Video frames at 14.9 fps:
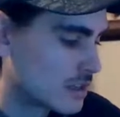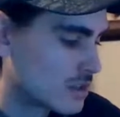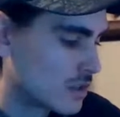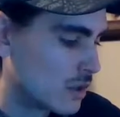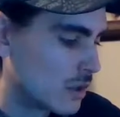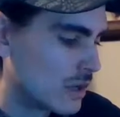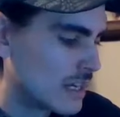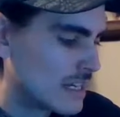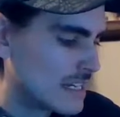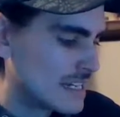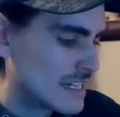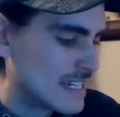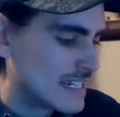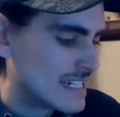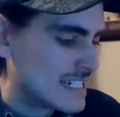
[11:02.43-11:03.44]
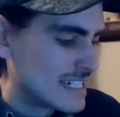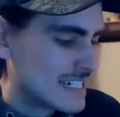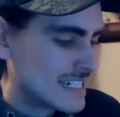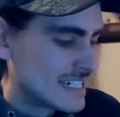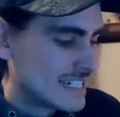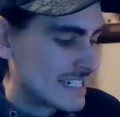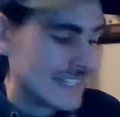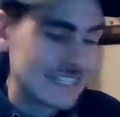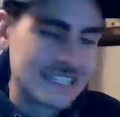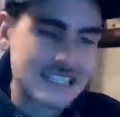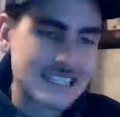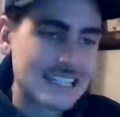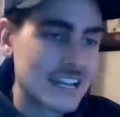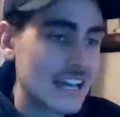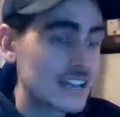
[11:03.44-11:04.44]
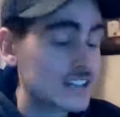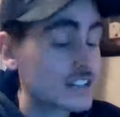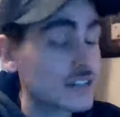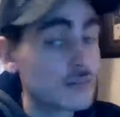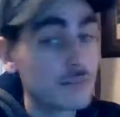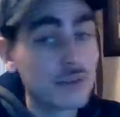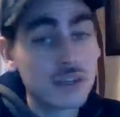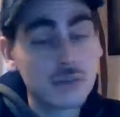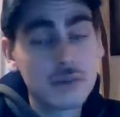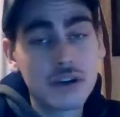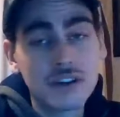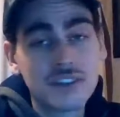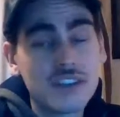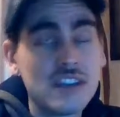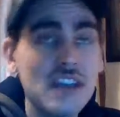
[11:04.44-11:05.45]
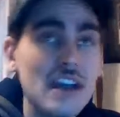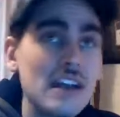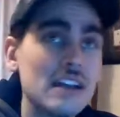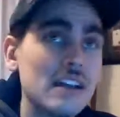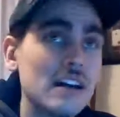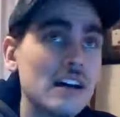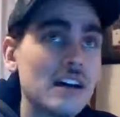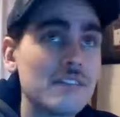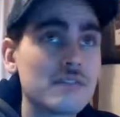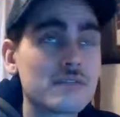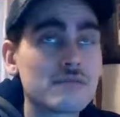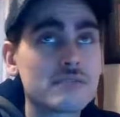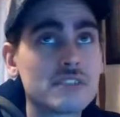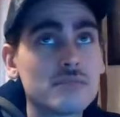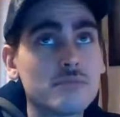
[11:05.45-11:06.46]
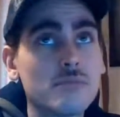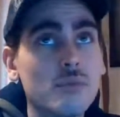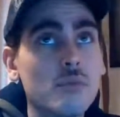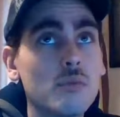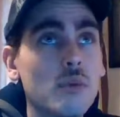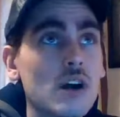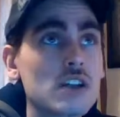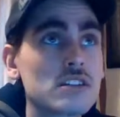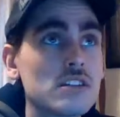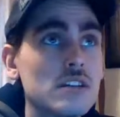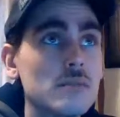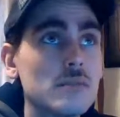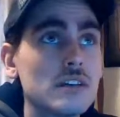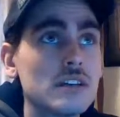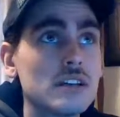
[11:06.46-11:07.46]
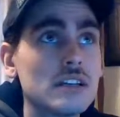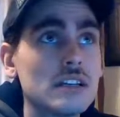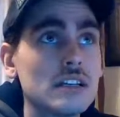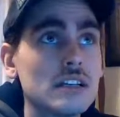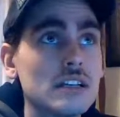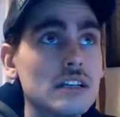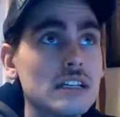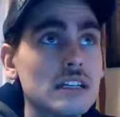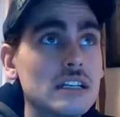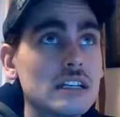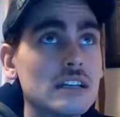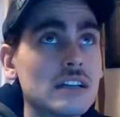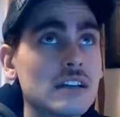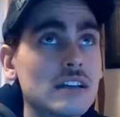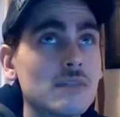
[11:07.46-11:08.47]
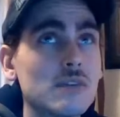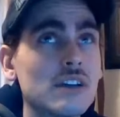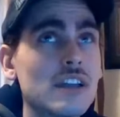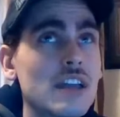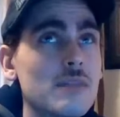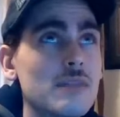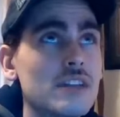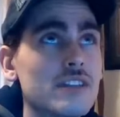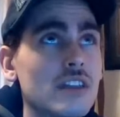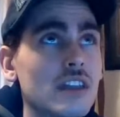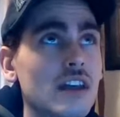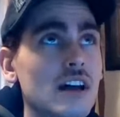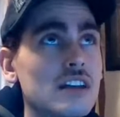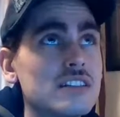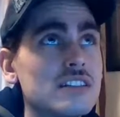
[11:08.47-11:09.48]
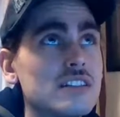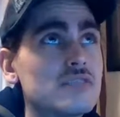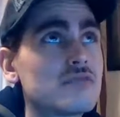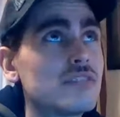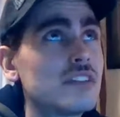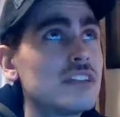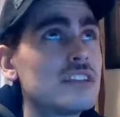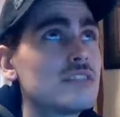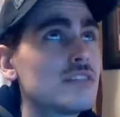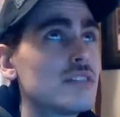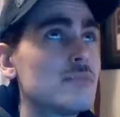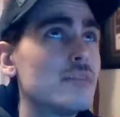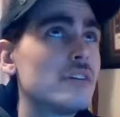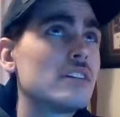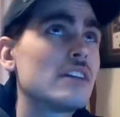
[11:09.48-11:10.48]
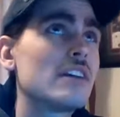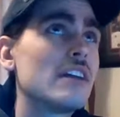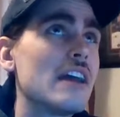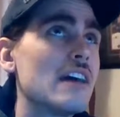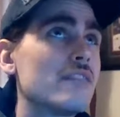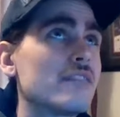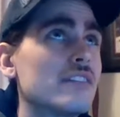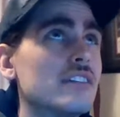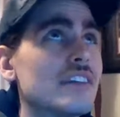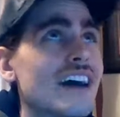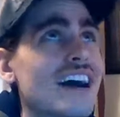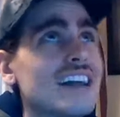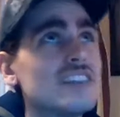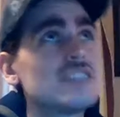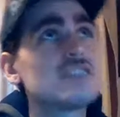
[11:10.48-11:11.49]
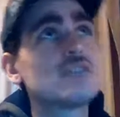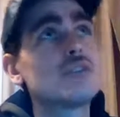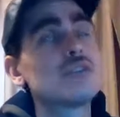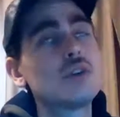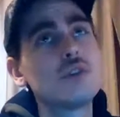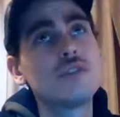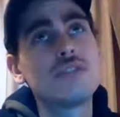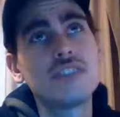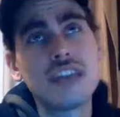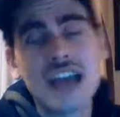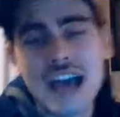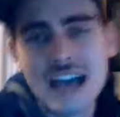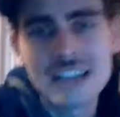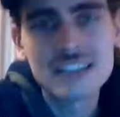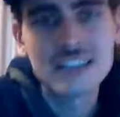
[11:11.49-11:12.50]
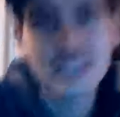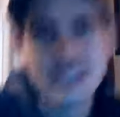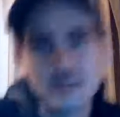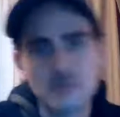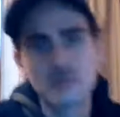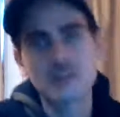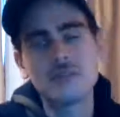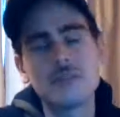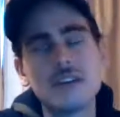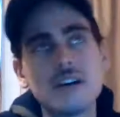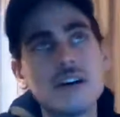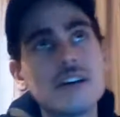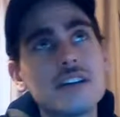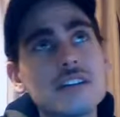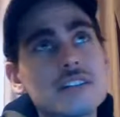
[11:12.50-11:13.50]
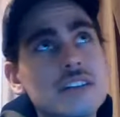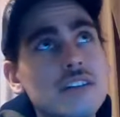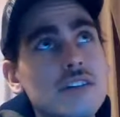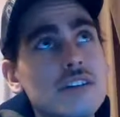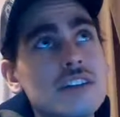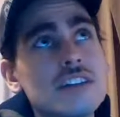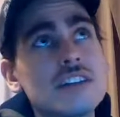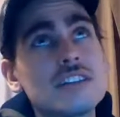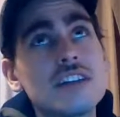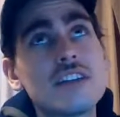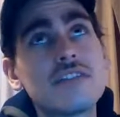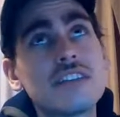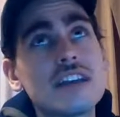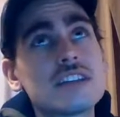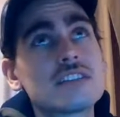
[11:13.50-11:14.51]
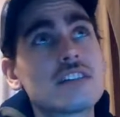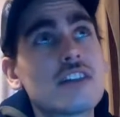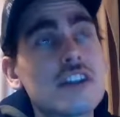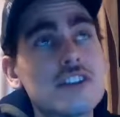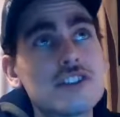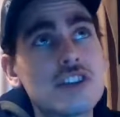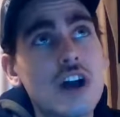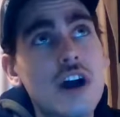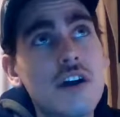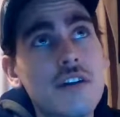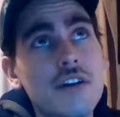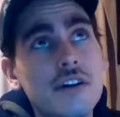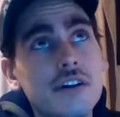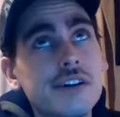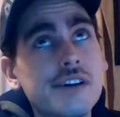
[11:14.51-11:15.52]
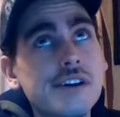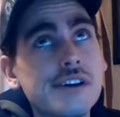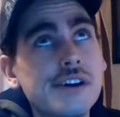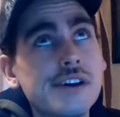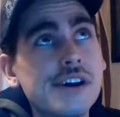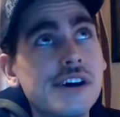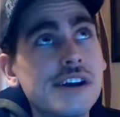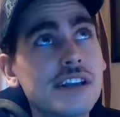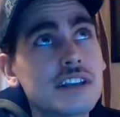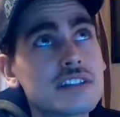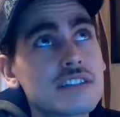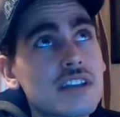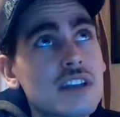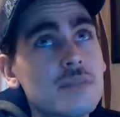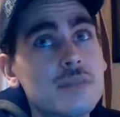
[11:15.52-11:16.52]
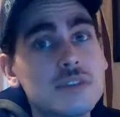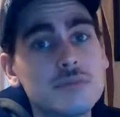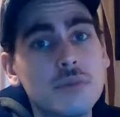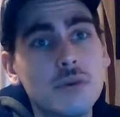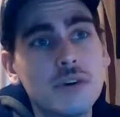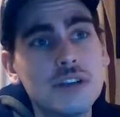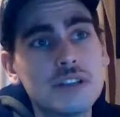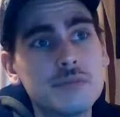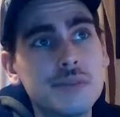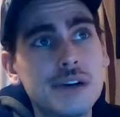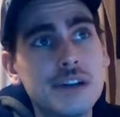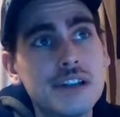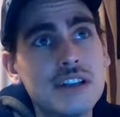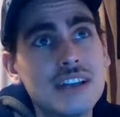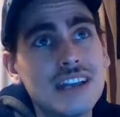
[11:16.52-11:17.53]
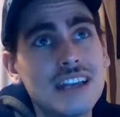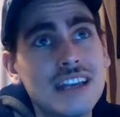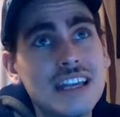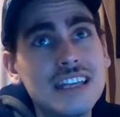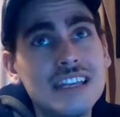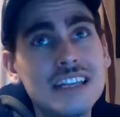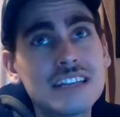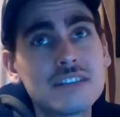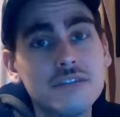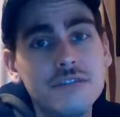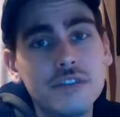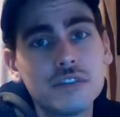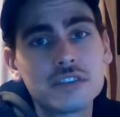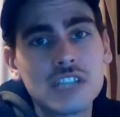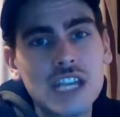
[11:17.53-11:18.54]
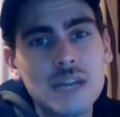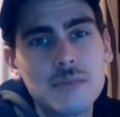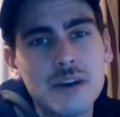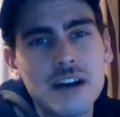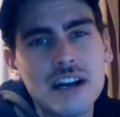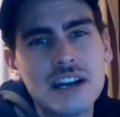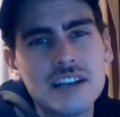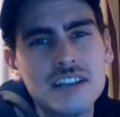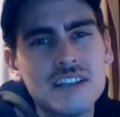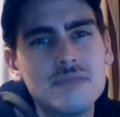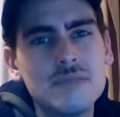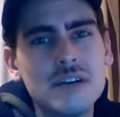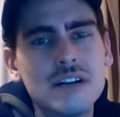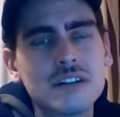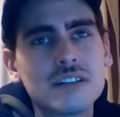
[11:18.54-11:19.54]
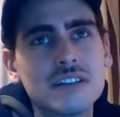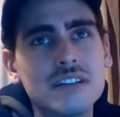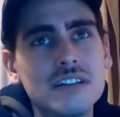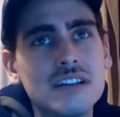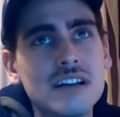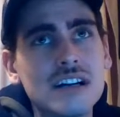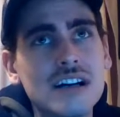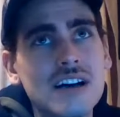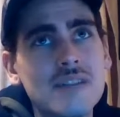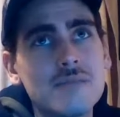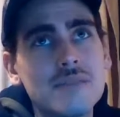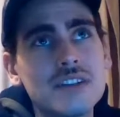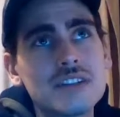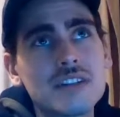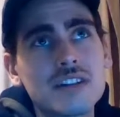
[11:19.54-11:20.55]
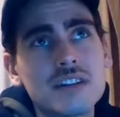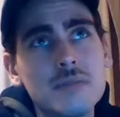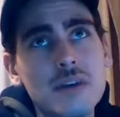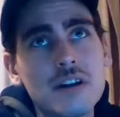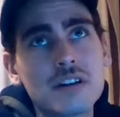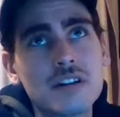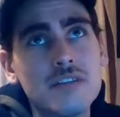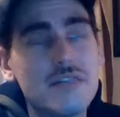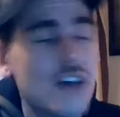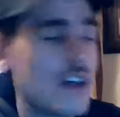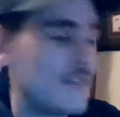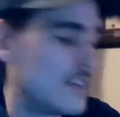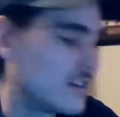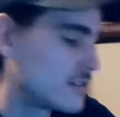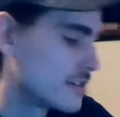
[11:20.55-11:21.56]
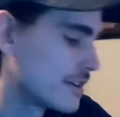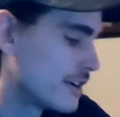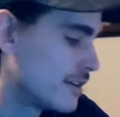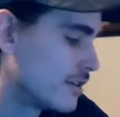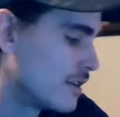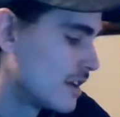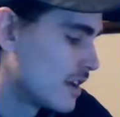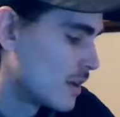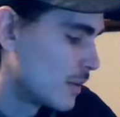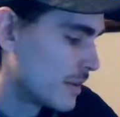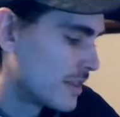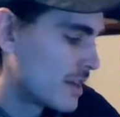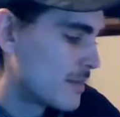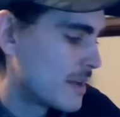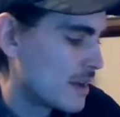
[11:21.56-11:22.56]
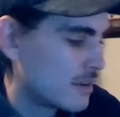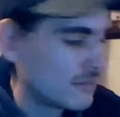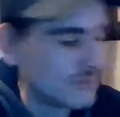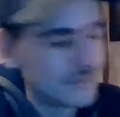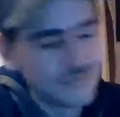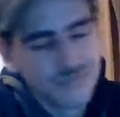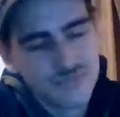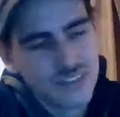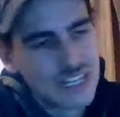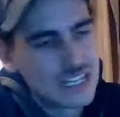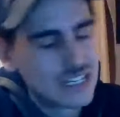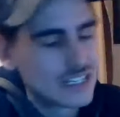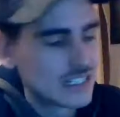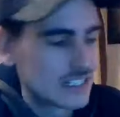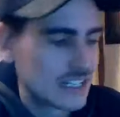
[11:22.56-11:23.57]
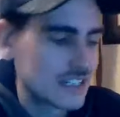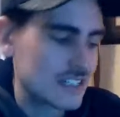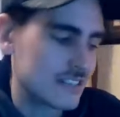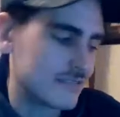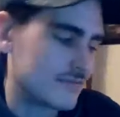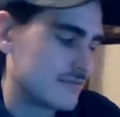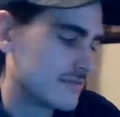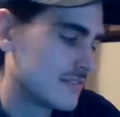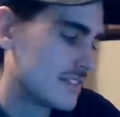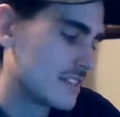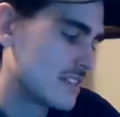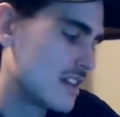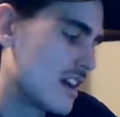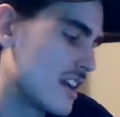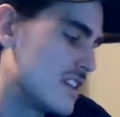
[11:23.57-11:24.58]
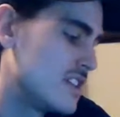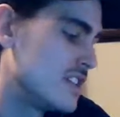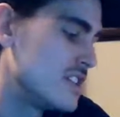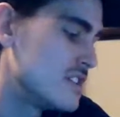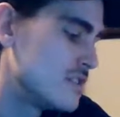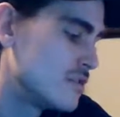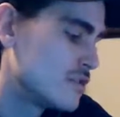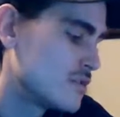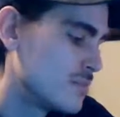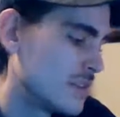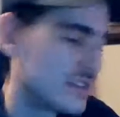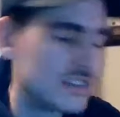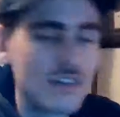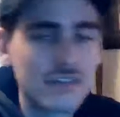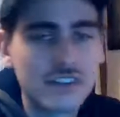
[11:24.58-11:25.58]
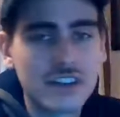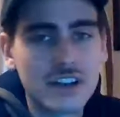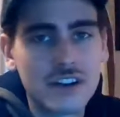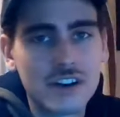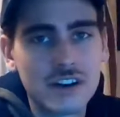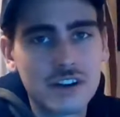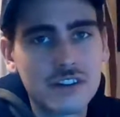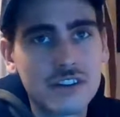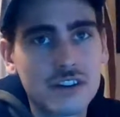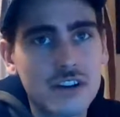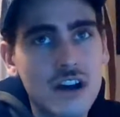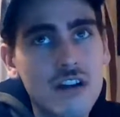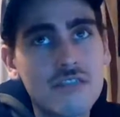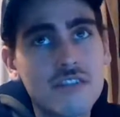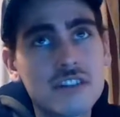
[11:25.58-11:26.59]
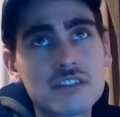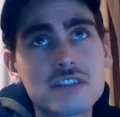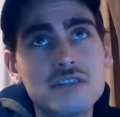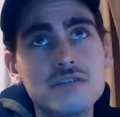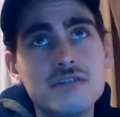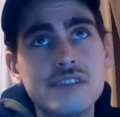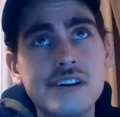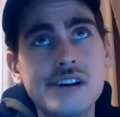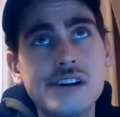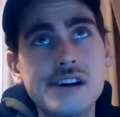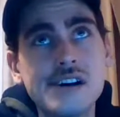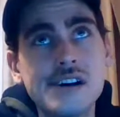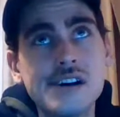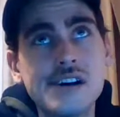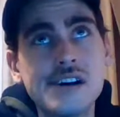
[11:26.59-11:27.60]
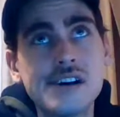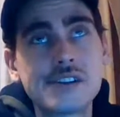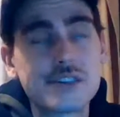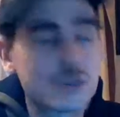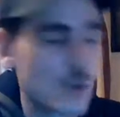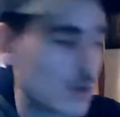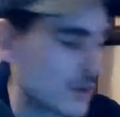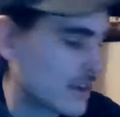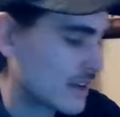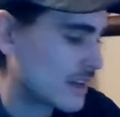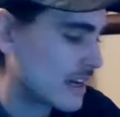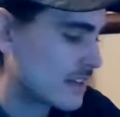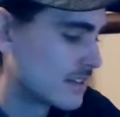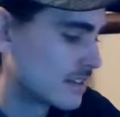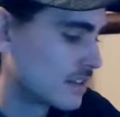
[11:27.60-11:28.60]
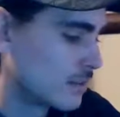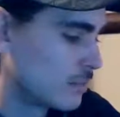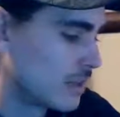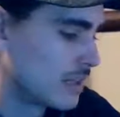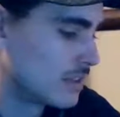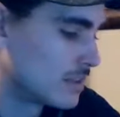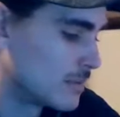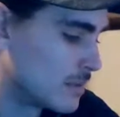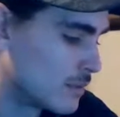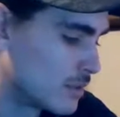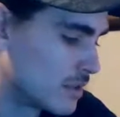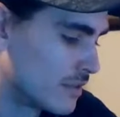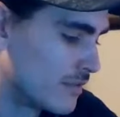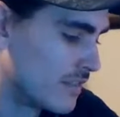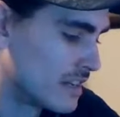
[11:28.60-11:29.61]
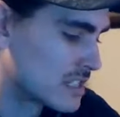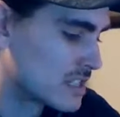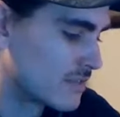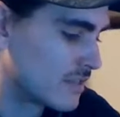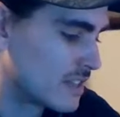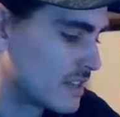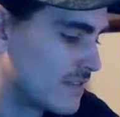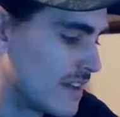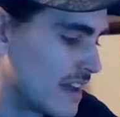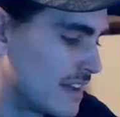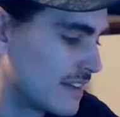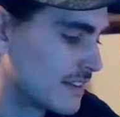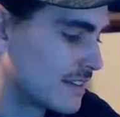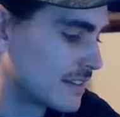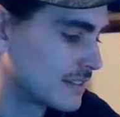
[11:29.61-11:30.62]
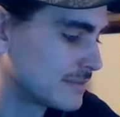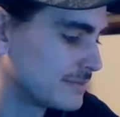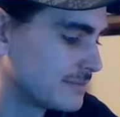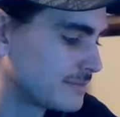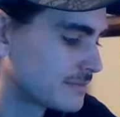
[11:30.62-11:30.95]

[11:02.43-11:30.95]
So he's a guy just can put the puck in the net. I've been watching him one game the other lost. He's really putting in a good effort. I just don't know if he has it anymore, to be honest. He definitely has a great shot and all. He can set up his boys, but he needs a full team behind him, Malkin. He's not the Malkin of 5 years ago. With him out, it's not huge, but it's definitely going to hurt their offensive scoring. I think they'll play a little bit more defensively, if anything.